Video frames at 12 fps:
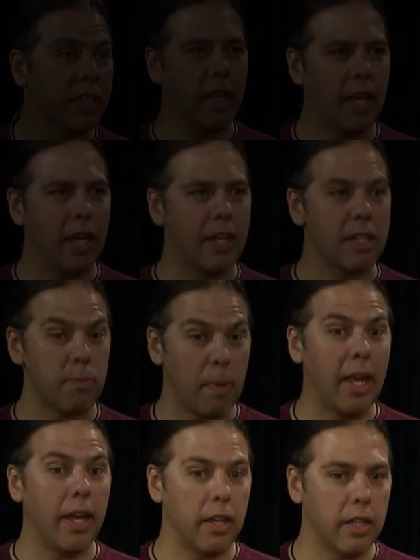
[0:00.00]
And it's
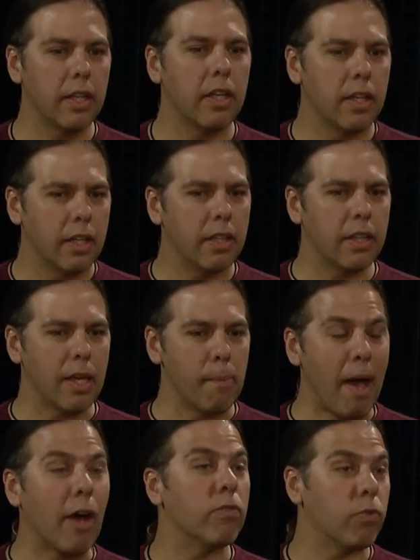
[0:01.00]
made the
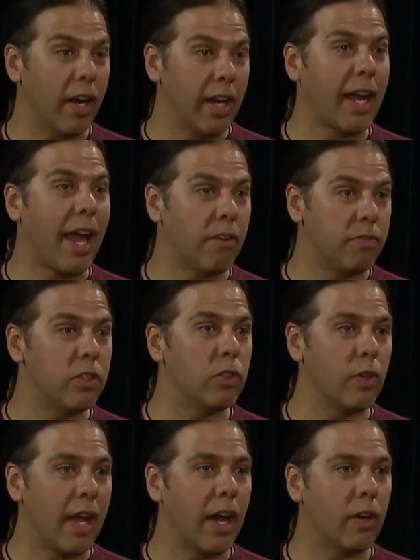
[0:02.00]
amount of writing I have to do
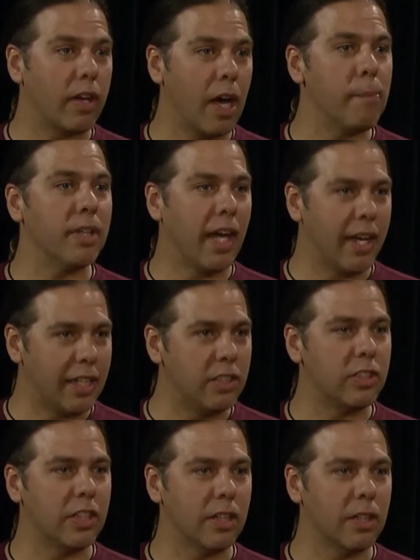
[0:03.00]
now come a lot
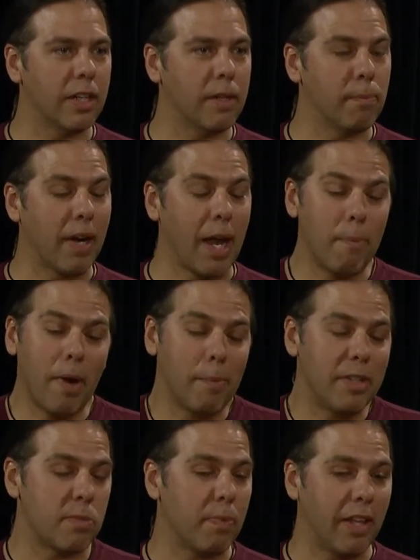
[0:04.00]
easier. But I
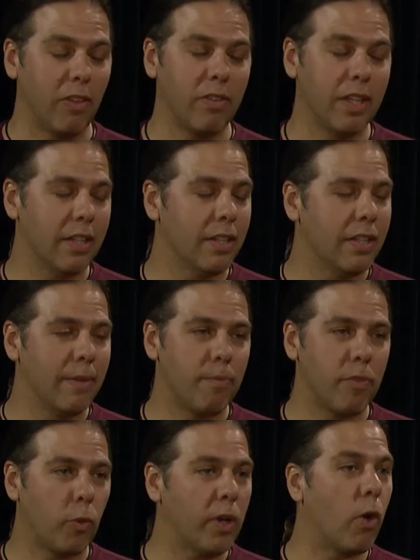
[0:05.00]
probably spend
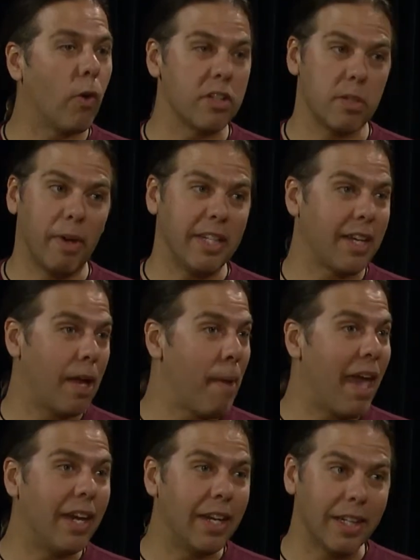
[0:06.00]
3/4 of my time
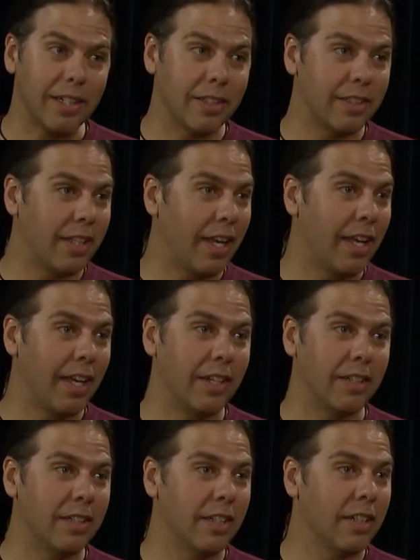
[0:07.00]
editing,
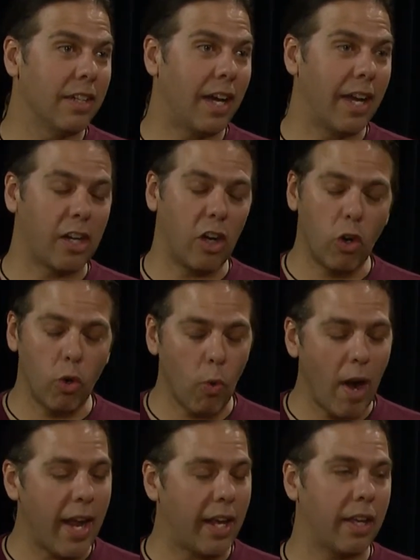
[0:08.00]
and I
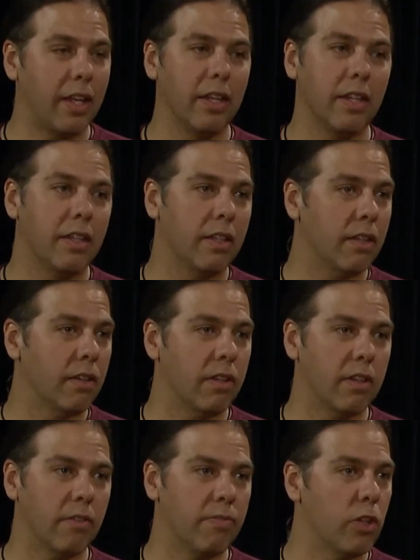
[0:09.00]
crank
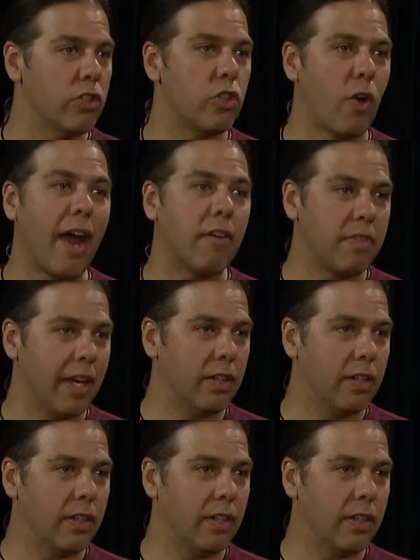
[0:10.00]
the first draft out.